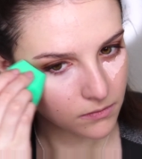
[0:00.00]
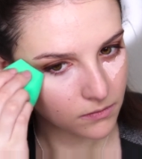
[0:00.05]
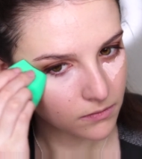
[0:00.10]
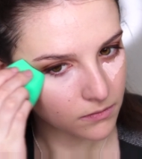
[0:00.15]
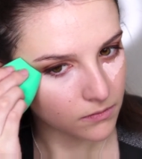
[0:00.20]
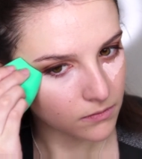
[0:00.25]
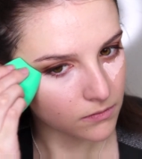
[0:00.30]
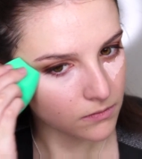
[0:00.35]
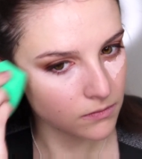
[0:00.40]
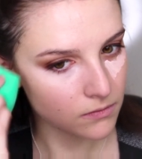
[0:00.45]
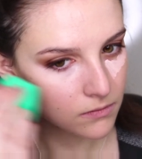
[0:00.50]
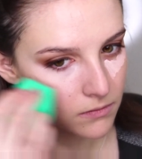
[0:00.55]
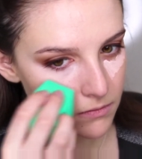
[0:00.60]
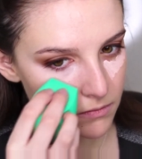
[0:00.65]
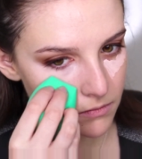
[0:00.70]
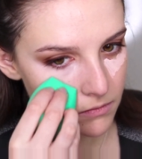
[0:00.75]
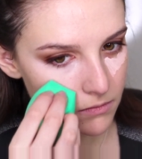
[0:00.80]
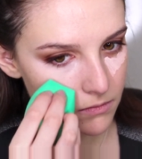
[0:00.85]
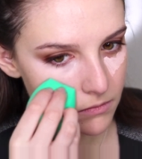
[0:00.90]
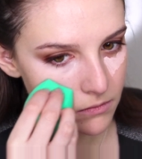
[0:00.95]

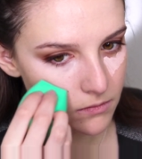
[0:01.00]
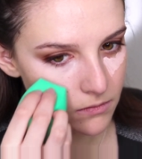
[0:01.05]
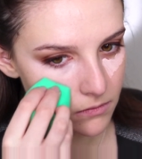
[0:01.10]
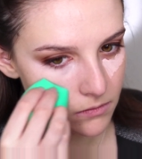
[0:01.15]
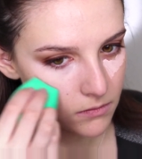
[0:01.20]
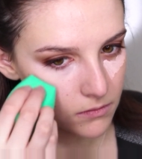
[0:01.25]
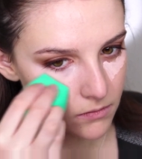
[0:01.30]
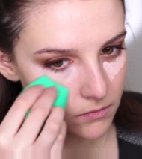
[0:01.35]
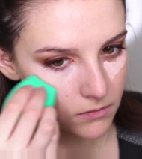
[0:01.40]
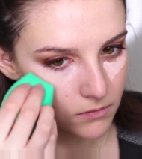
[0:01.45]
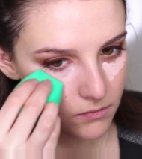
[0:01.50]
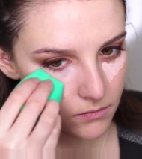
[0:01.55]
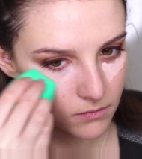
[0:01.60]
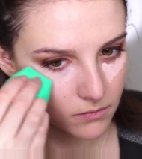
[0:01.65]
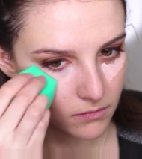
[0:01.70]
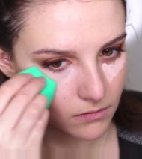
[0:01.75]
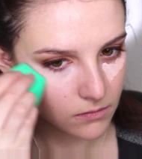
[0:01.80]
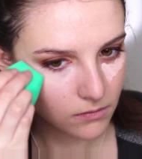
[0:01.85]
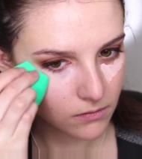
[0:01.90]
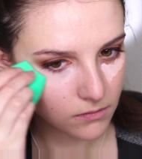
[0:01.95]

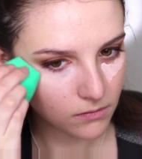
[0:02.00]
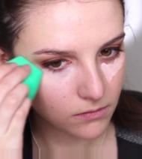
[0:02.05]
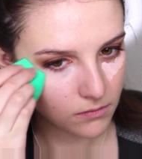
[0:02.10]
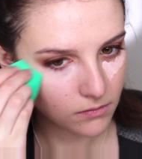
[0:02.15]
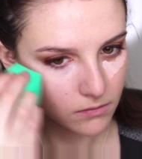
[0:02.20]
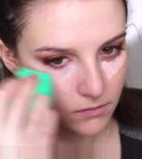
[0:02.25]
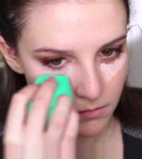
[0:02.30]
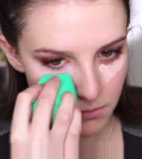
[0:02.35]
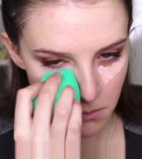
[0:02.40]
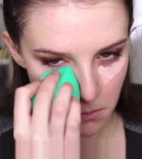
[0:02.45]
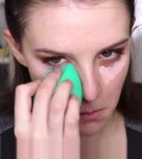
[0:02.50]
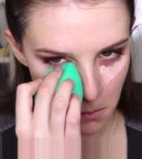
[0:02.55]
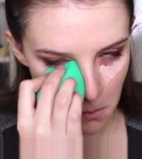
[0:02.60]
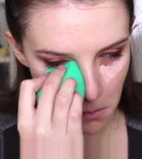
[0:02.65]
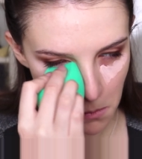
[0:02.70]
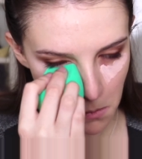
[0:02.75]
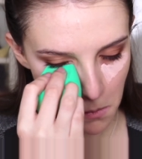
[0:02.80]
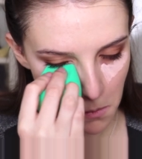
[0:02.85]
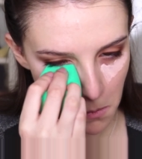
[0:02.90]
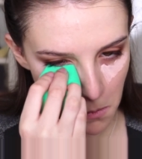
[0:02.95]

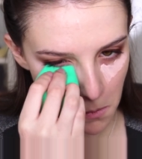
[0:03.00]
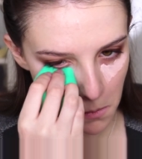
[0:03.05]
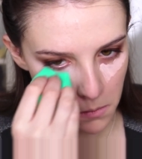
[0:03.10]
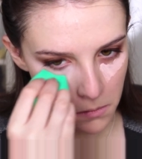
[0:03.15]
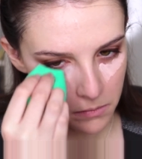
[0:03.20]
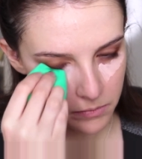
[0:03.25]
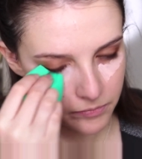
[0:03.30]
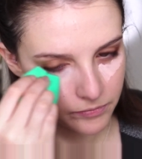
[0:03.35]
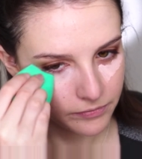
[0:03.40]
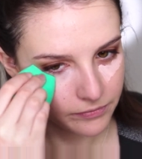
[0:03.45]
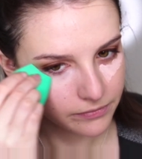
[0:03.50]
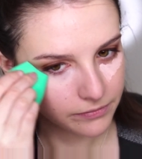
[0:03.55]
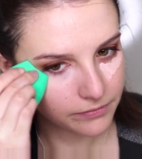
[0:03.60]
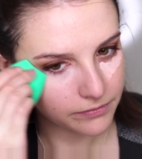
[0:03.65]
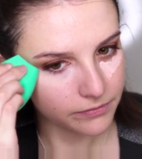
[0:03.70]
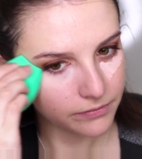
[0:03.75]
(silence)